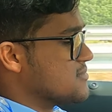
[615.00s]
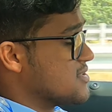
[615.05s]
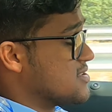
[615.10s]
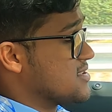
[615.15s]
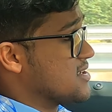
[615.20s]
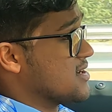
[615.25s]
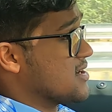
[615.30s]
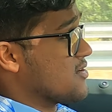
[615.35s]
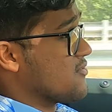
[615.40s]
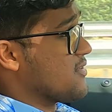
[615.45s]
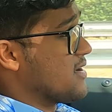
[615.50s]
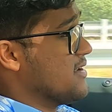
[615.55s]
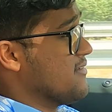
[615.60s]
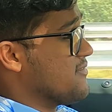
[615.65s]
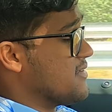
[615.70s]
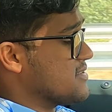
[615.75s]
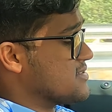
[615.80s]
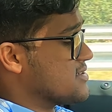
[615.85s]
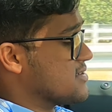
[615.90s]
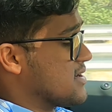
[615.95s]
Steering wheel
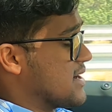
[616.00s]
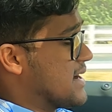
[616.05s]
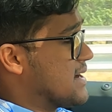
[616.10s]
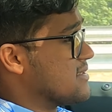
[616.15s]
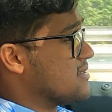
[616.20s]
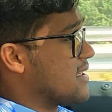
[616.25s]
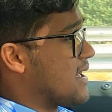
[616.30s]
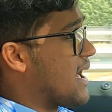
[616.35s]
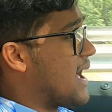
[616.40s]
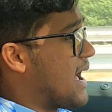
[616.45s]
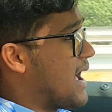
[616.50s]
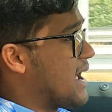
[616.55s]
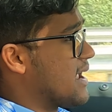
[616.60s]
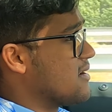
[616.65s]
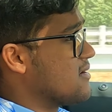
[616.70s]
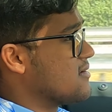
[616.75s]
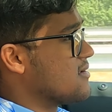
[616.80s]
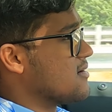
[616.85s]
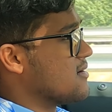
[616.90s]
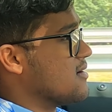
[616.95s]
feels great in the
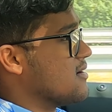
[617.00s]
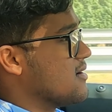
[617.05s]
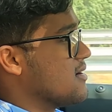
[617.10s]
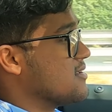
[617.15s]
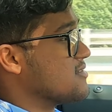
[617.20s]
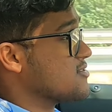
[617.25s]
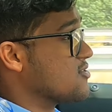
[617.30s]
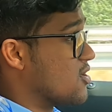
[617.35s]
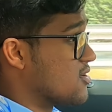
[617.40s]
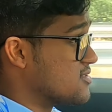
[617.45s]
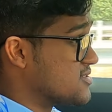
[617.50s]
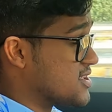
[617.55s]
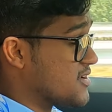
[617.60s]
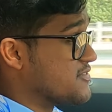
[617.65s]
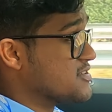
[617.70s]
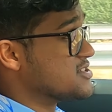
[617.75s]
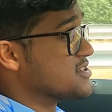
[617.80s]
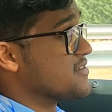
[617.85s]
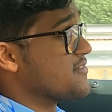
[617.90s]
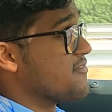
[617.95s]
hand. It's got
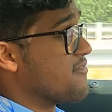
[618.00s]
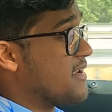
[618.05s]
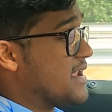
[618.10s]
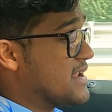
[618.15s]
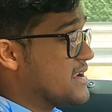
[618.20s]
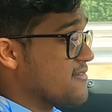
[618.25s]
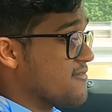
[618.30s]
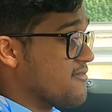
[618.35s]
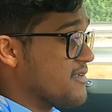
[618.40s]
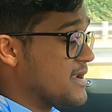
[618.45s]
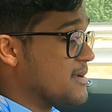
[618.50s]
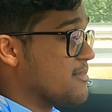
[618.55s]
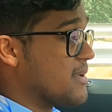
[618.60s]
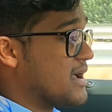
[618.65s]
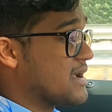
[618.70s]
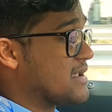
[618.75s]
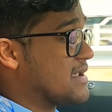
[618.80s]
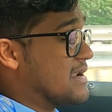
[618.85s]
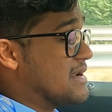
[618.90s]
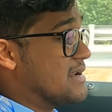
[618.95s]
sufficient feel and
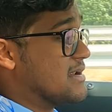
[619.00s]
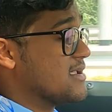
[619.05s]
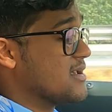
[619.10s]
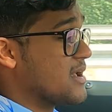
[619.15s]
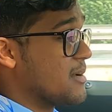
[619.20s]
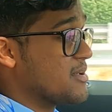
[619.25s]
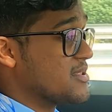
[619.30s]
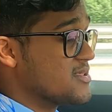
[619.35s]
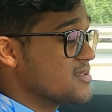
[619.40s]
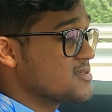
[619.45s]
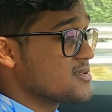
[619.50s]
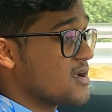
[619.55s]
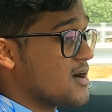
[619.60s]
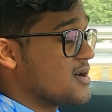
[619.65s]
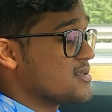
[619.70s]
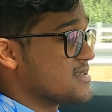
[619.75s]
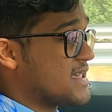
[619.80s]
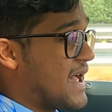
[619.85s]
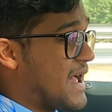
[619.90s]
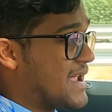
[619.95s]
feedback. This
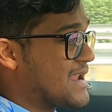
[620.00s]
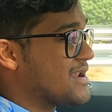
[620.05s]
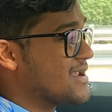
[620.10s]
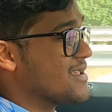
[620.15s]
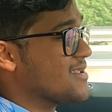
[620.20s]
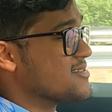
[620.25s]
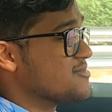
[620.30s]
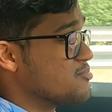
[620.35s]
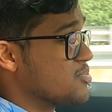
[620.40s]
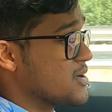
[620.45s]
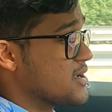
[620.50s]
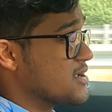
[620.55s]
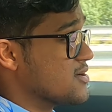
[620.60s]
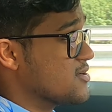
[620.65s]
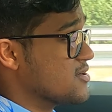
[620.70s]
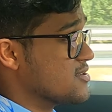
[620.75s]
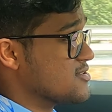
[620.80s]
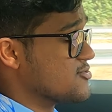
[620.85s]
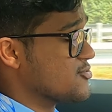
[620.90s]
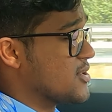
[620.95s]
car's handling is pretty
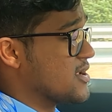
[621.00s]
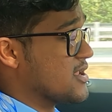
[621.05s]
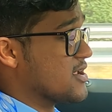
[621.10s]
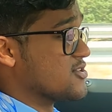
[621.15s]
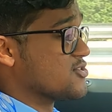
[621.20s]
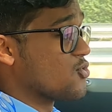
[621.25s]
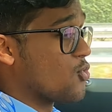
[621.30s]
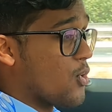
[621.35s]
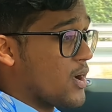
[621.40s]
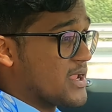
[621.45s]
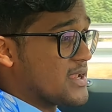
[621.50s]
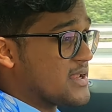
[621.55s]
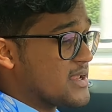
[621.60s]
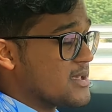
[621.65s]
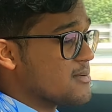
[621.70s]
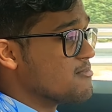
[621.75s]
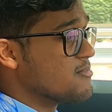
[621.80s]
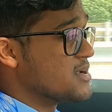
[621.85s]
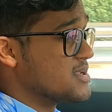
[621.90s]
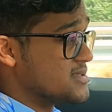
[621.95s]
good as well. It's quite
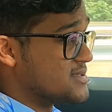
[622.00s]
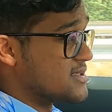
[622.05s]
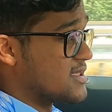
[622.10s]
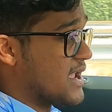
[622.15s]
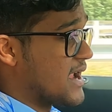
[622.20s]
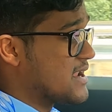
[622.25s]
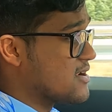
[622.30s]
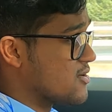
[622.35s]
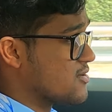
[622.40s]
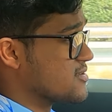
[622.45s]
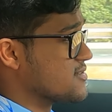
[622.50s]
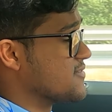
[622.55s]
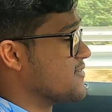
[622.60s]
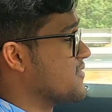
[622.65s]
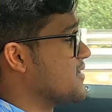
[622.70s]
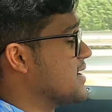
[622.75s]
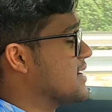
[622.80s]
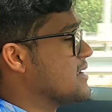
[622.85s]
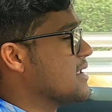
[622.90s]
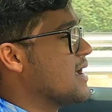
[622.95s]
nimble. It's light on its
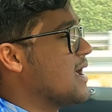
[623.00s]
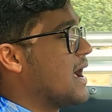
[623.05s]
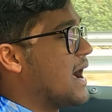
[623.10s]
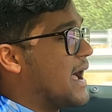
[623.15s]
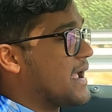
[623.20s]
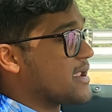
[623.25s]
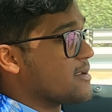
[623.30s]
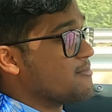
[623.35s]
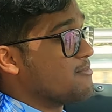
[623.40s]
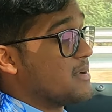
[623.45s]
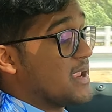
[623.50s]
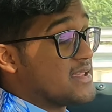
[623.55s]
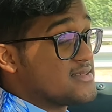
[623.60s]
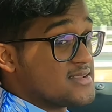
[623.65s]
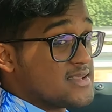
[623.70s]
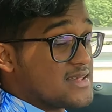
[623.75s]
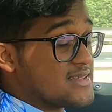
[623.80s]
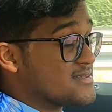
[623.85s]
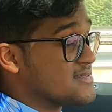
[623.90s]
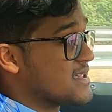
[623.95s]
feet. I can place
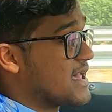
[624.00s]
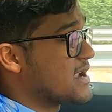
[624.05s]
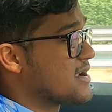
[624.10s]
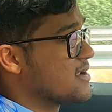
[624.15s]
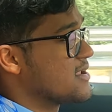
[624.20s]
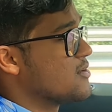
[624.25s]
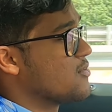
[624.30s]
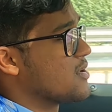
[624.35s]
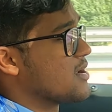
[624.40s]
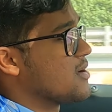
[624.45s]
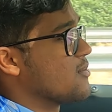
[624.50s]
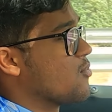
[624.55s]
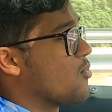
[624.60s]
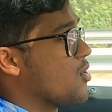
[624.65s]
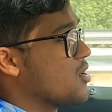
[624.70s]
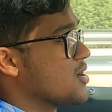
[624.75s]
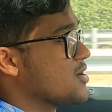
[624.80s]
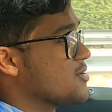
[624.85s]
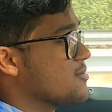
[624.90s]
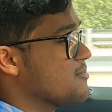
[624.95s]
it exactly where I
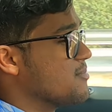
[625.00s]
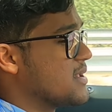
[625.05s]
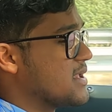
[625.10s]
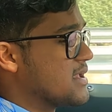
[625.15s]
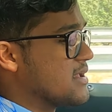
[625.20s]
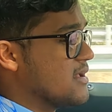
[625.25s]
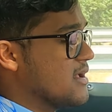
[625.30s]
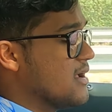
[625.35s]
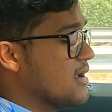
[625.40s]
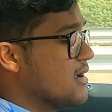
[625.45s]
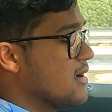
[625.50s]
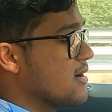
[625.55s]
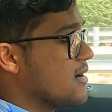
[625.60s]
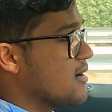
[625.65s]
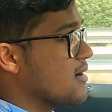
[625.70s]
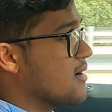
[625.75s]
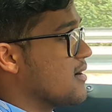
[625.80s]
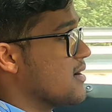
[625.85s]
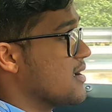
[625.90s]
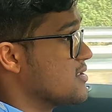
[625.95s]
want it to be.
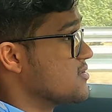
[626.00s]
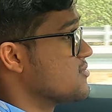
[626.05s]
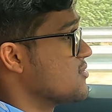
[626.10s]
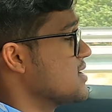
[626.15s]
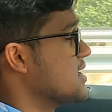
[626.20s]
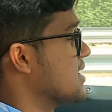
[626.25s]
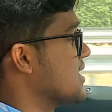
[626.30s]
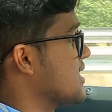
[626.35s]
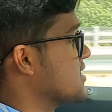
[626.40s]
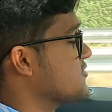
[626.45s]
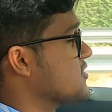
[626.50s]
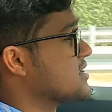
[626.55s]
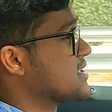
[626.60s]
It's really nice.